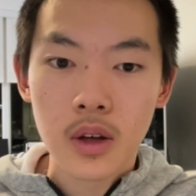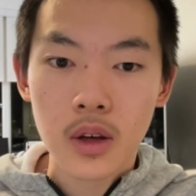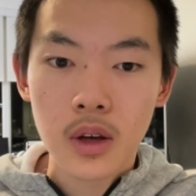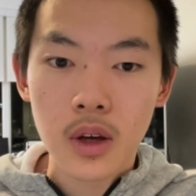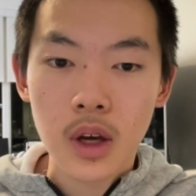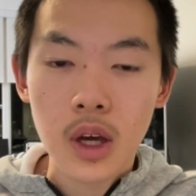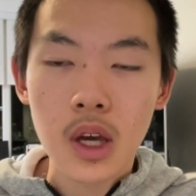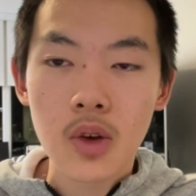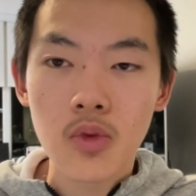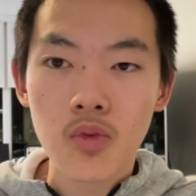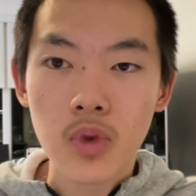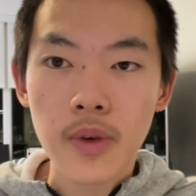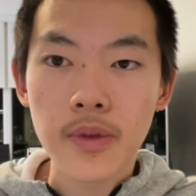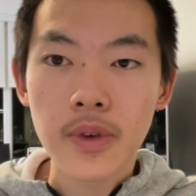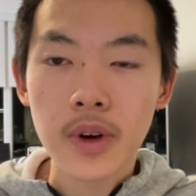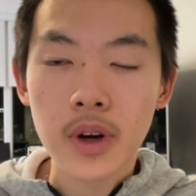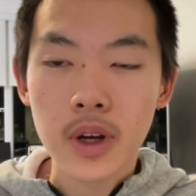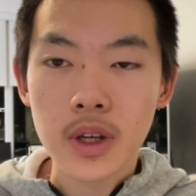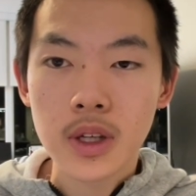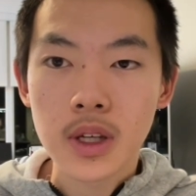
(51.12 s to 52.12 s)
A
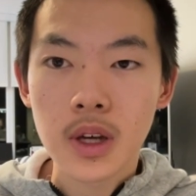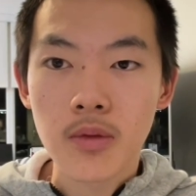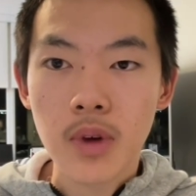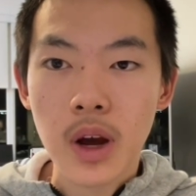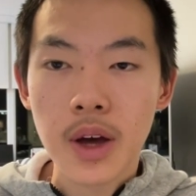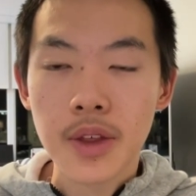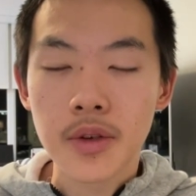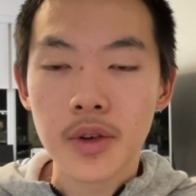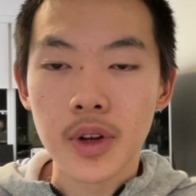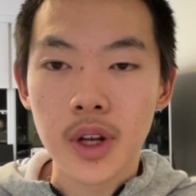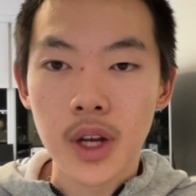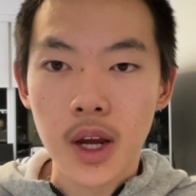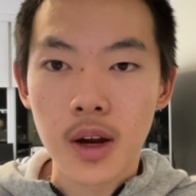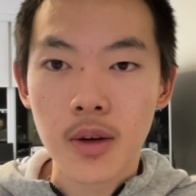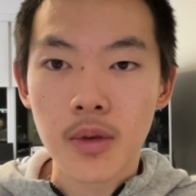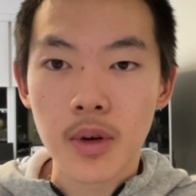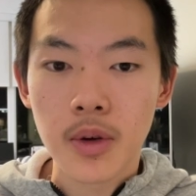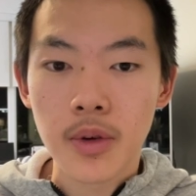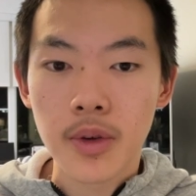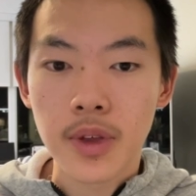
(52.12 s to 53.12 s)
river is a rather
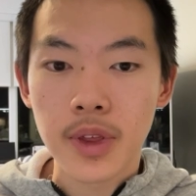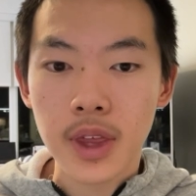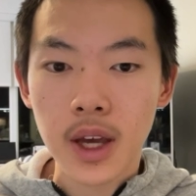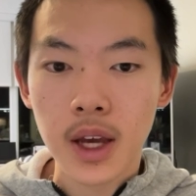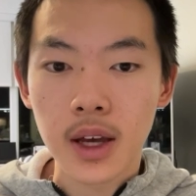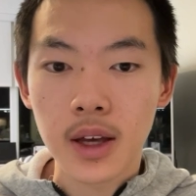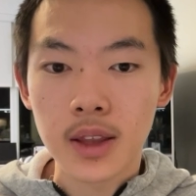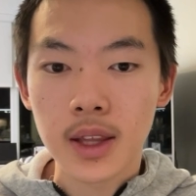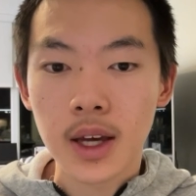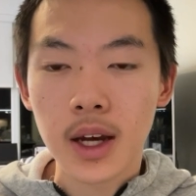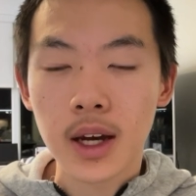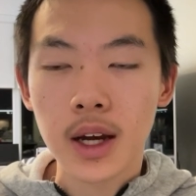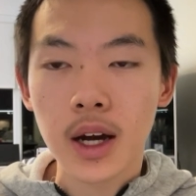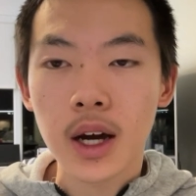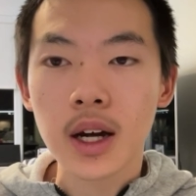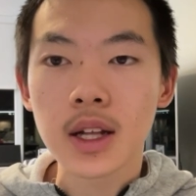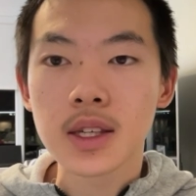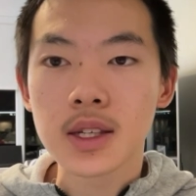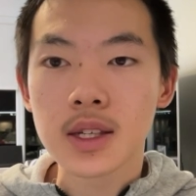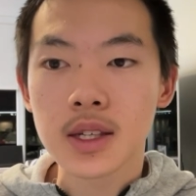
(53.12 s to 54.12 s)
narrow thing that
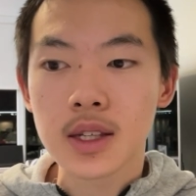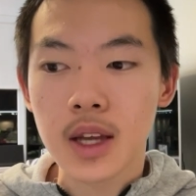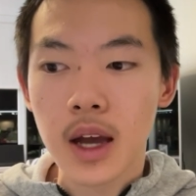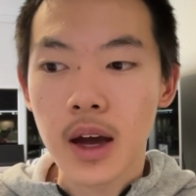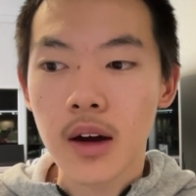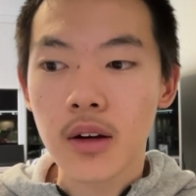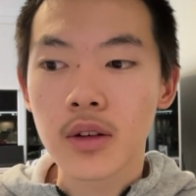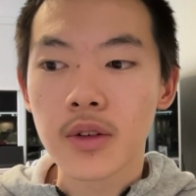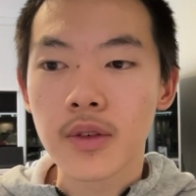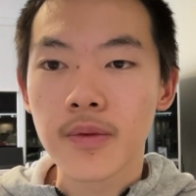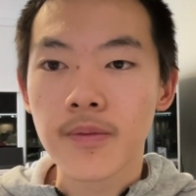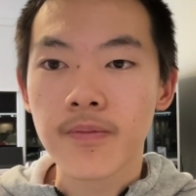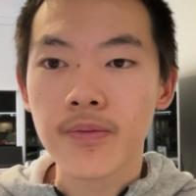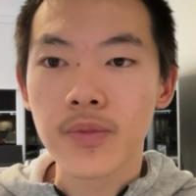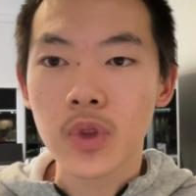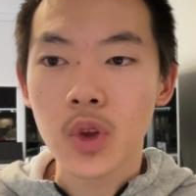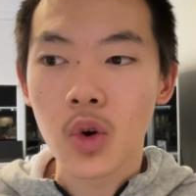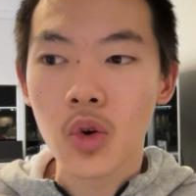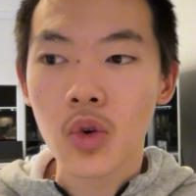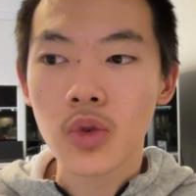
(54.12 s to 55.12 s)
cuts down
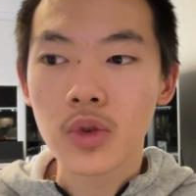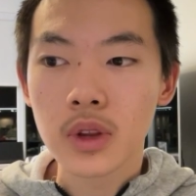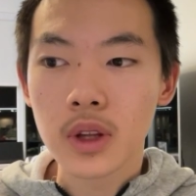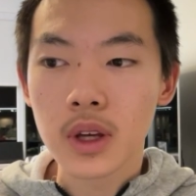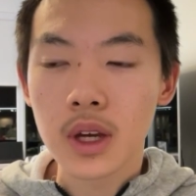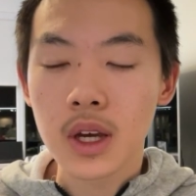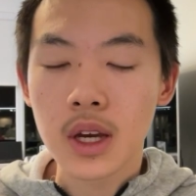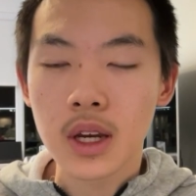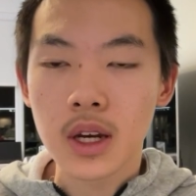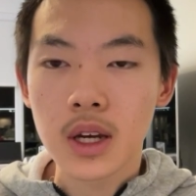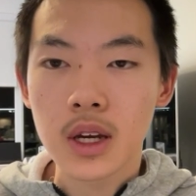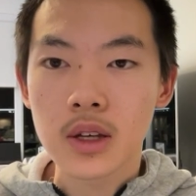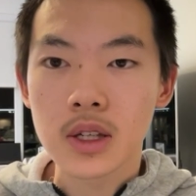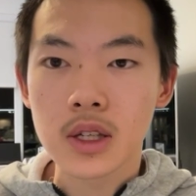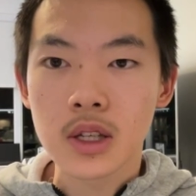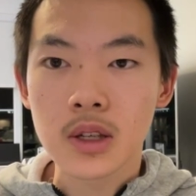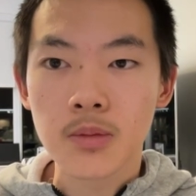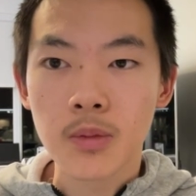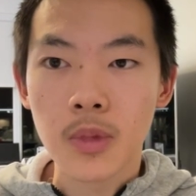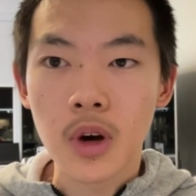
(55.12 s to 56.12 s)
only in a
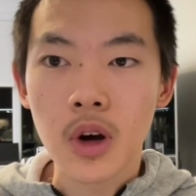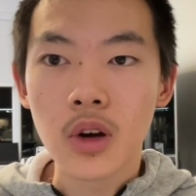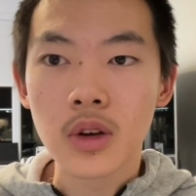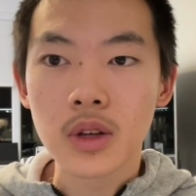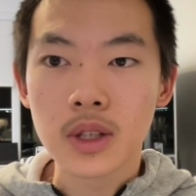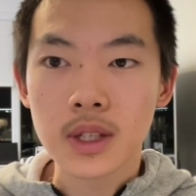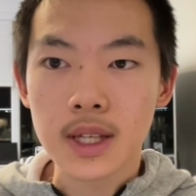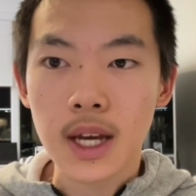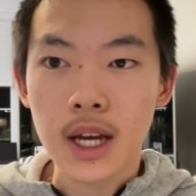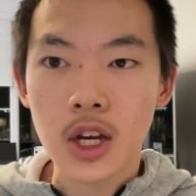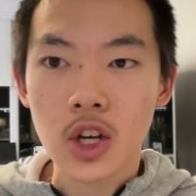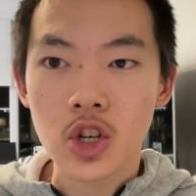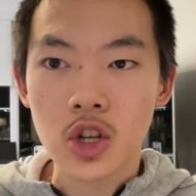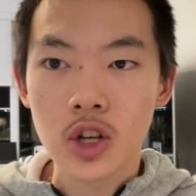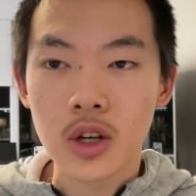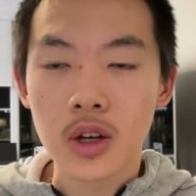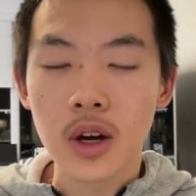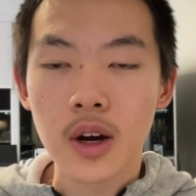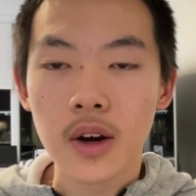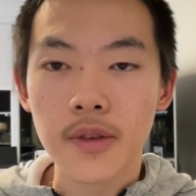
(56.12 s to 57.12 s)
small
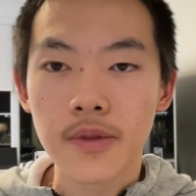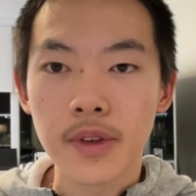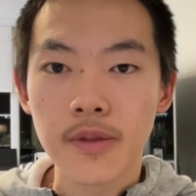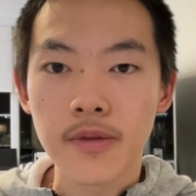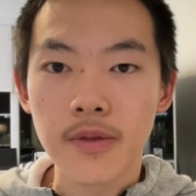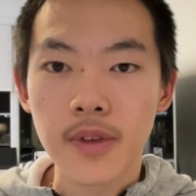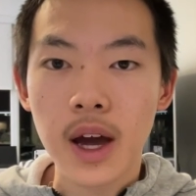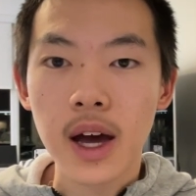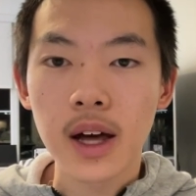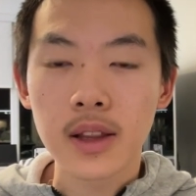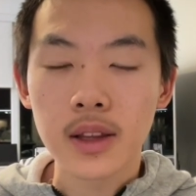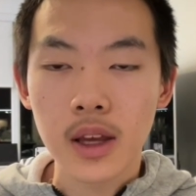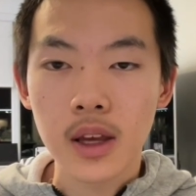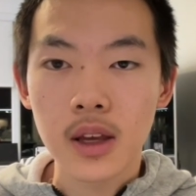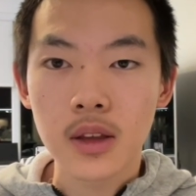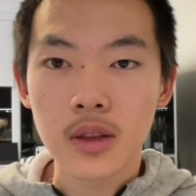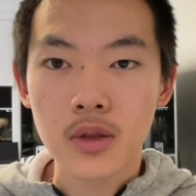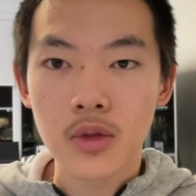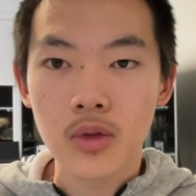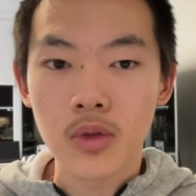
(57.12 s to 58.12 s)
section of the
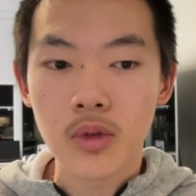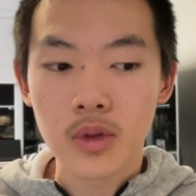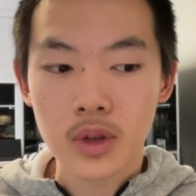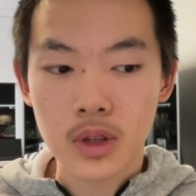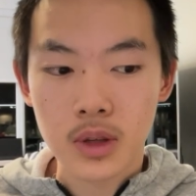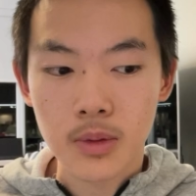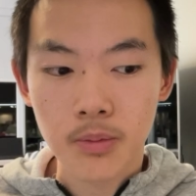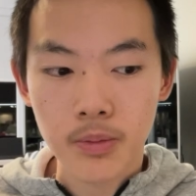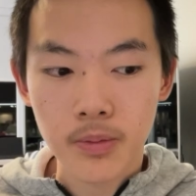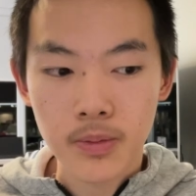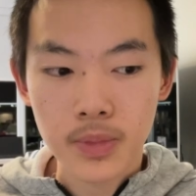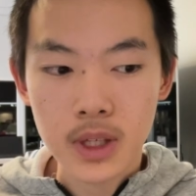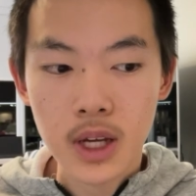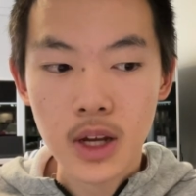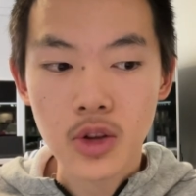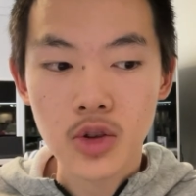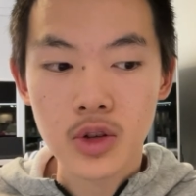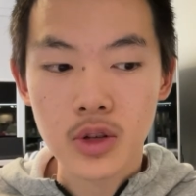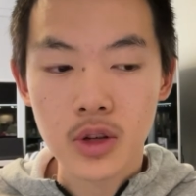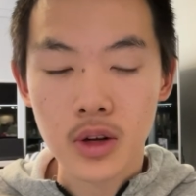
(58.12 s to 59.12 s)
valley towards the
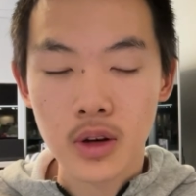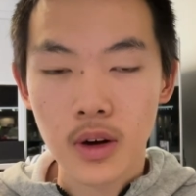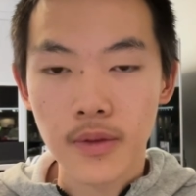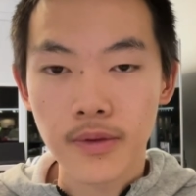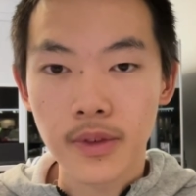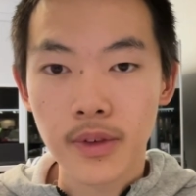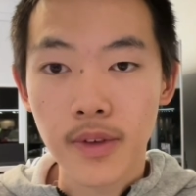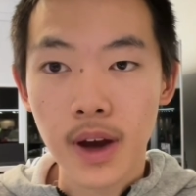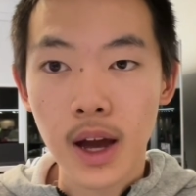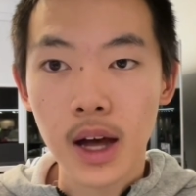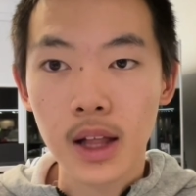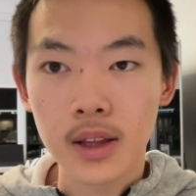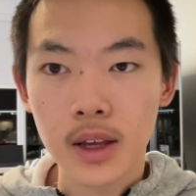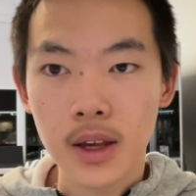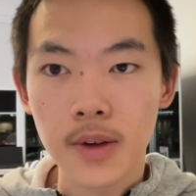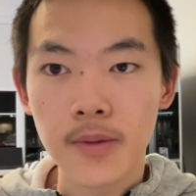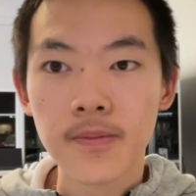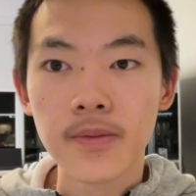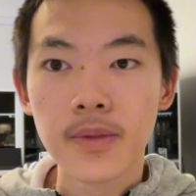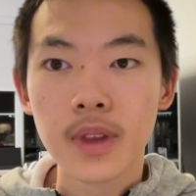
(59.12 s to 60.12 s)
center of the
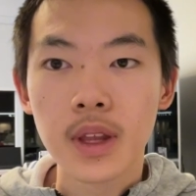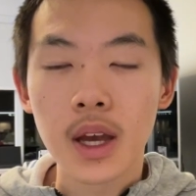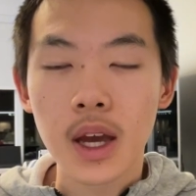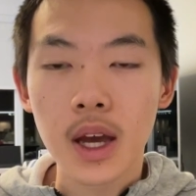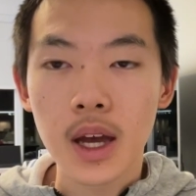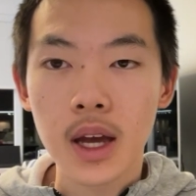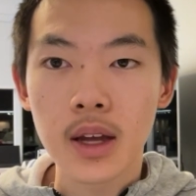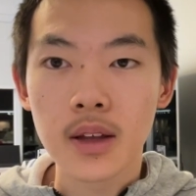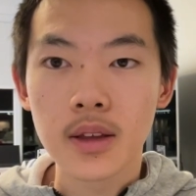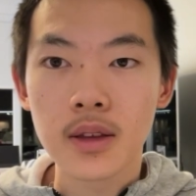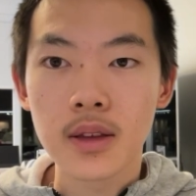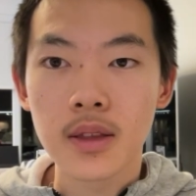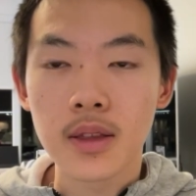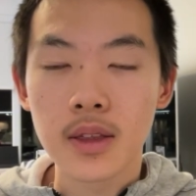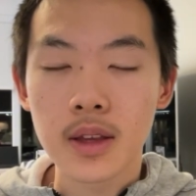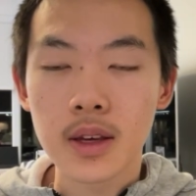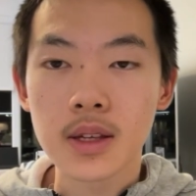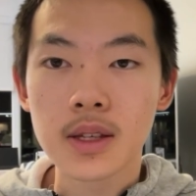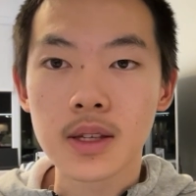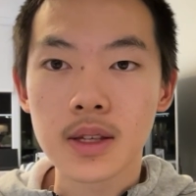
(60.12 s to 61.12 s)
valley. And
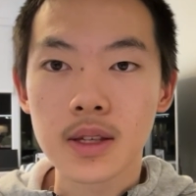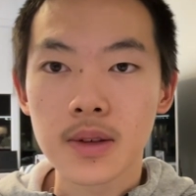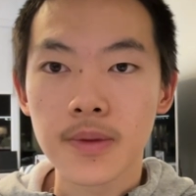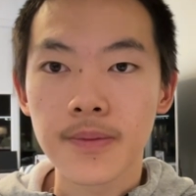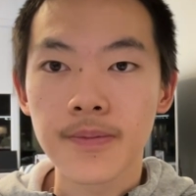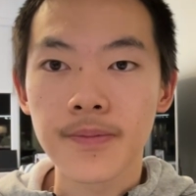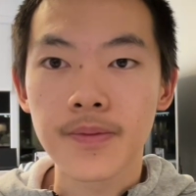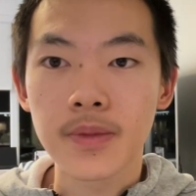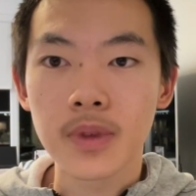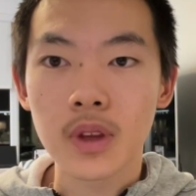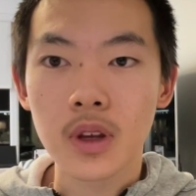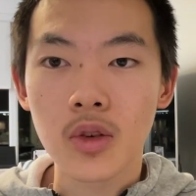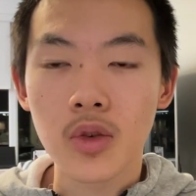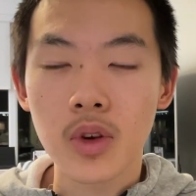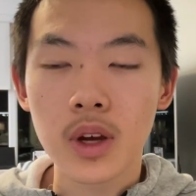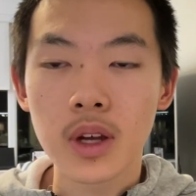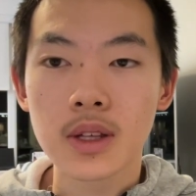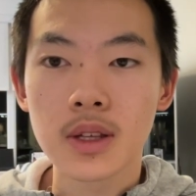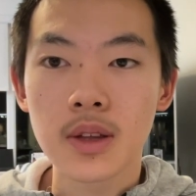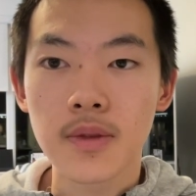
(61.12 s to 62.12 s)
this
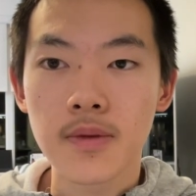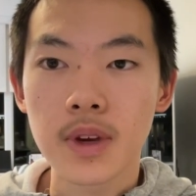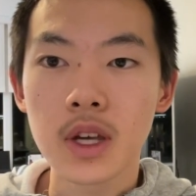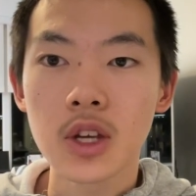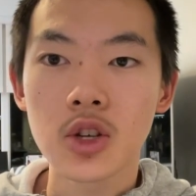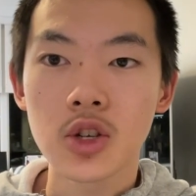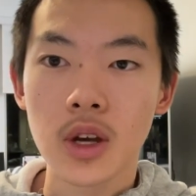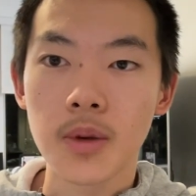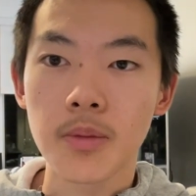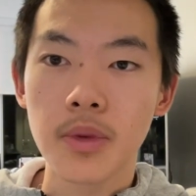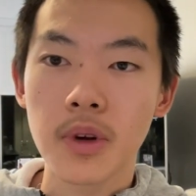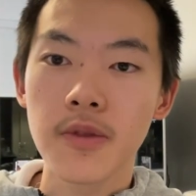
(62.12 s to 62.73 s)
creates the V shape.